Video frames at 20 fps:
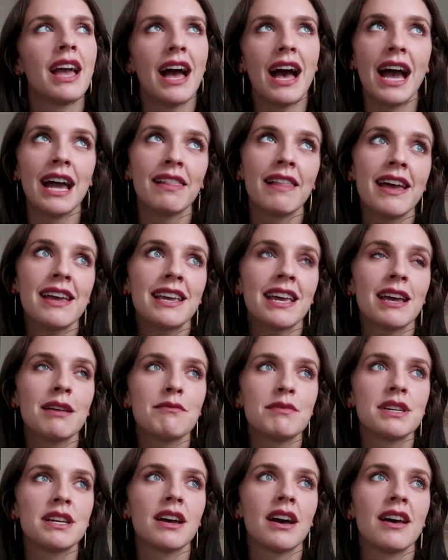I like
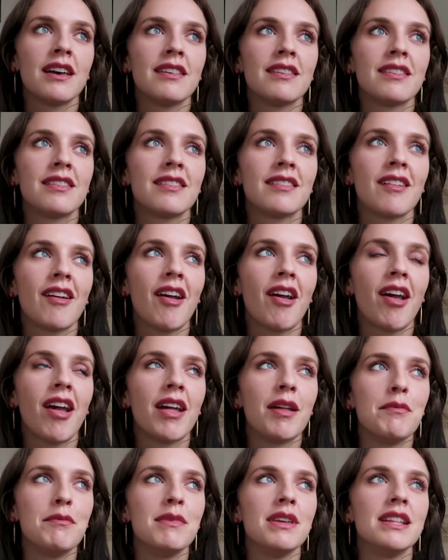it because
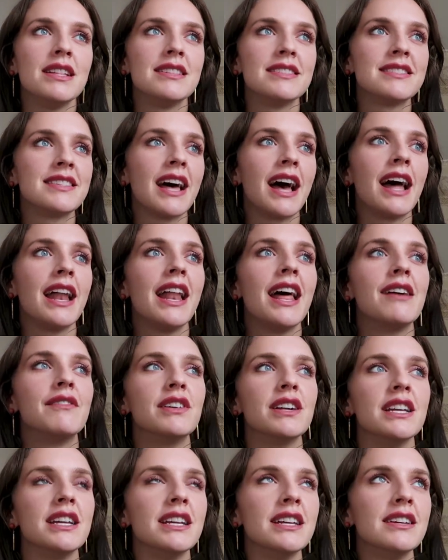it means that
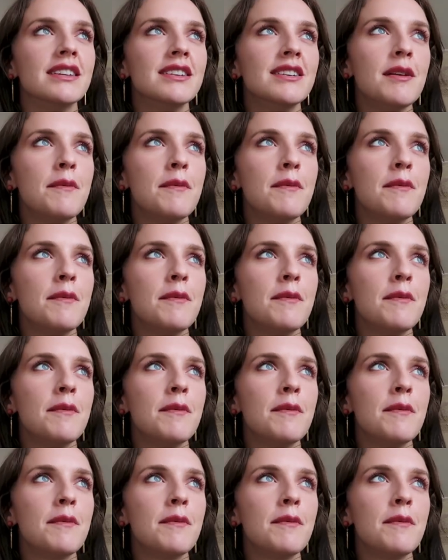every